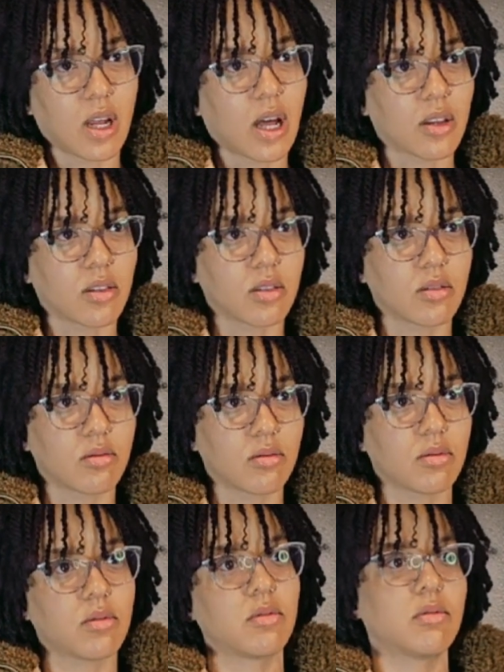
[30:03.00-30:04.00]
not
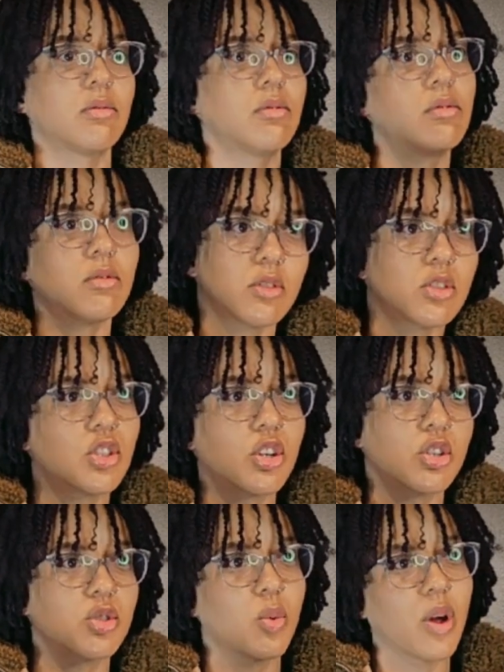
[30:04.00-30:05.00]

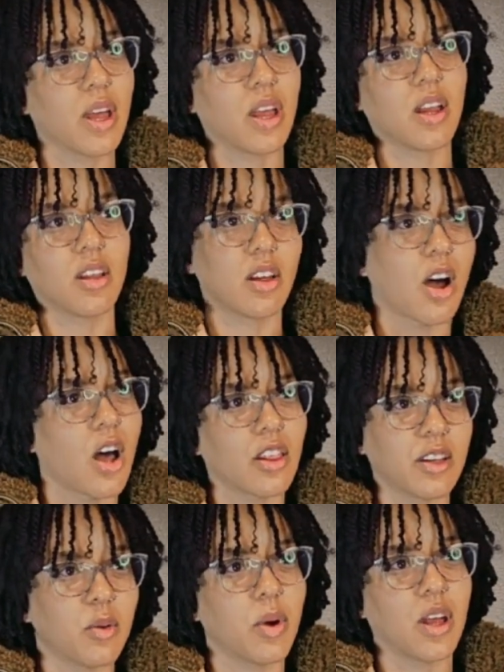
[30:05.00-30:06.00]
church way,
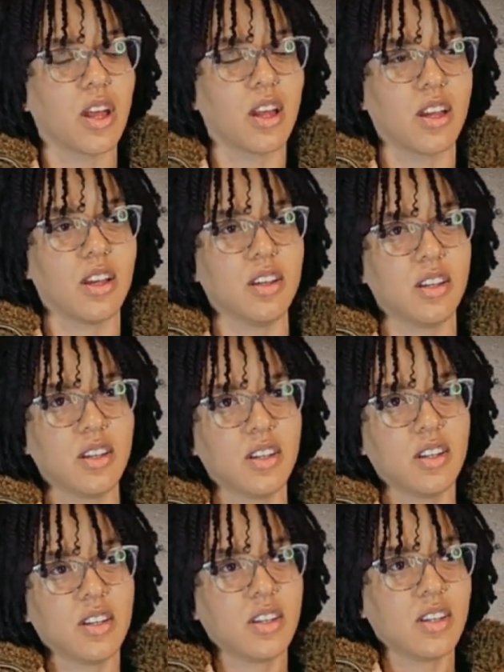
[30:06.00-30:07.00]
godly way.
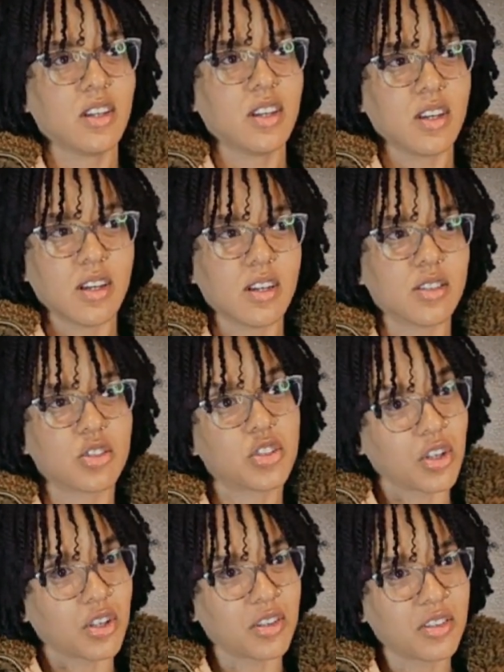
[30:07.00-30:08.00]

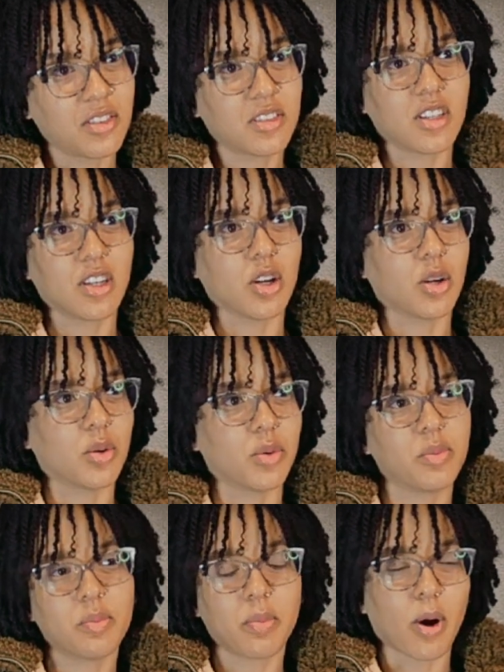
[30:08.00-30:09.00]
Sure, you know,
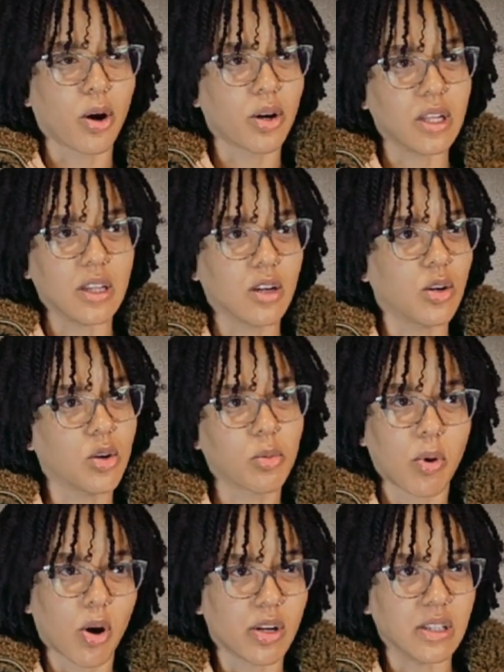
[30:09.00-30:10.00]
party, they'll go to
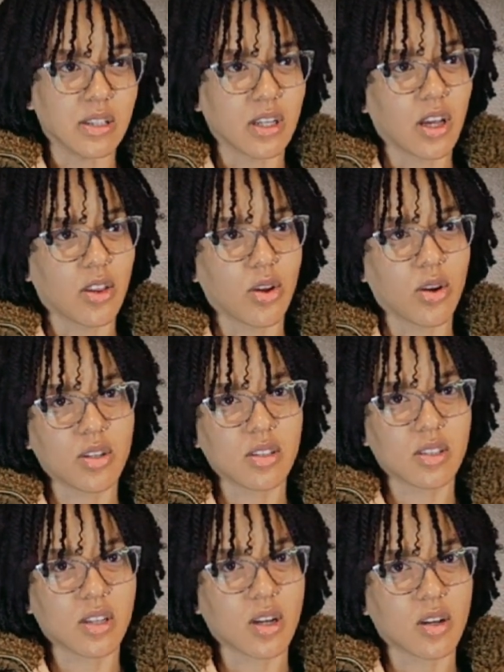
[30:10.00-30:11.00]
parties together
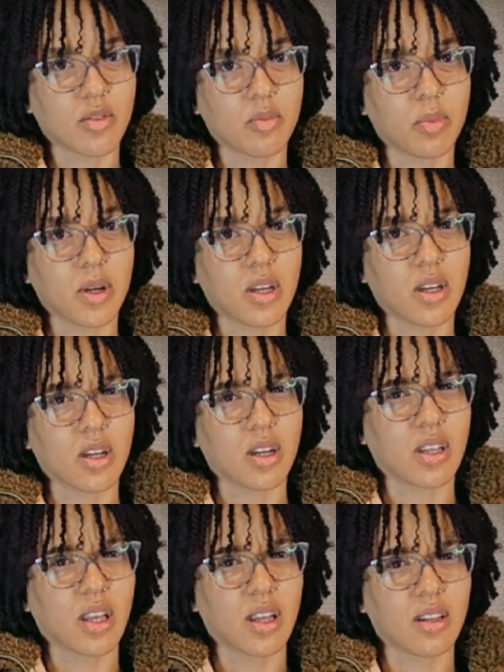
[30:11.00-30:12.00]
and stuff. But
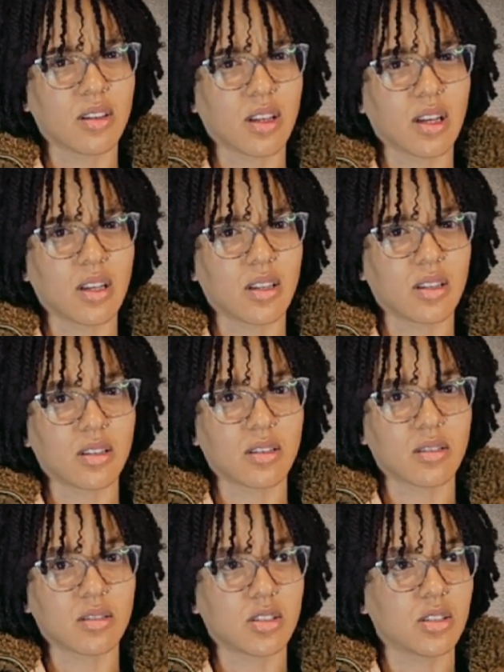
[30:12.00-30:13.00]
again, like,
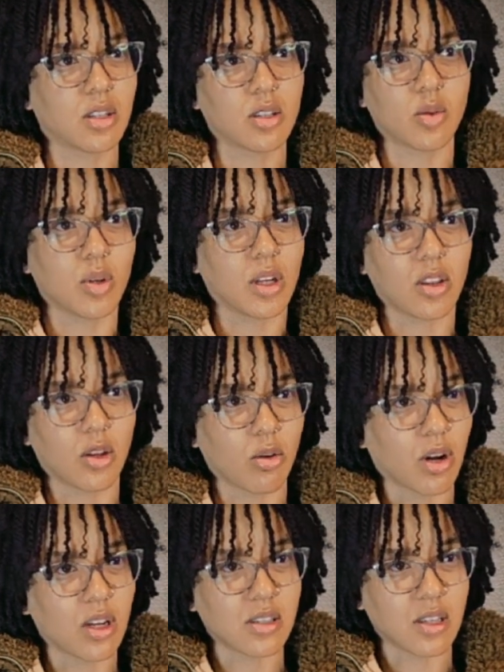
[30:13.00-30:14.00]
she's not doing anything
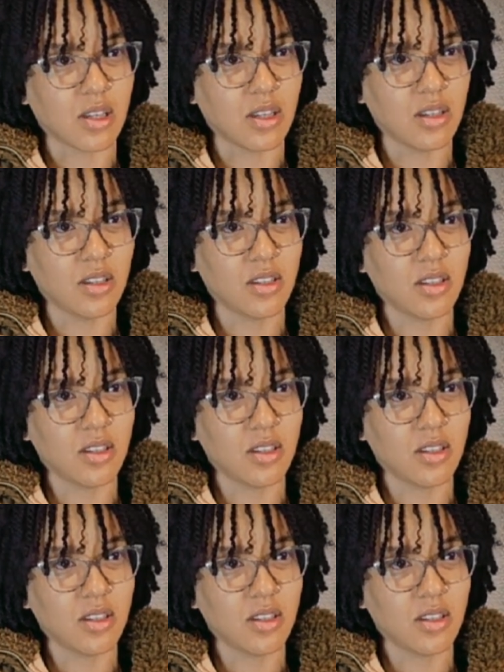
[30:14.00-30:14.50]
crazy.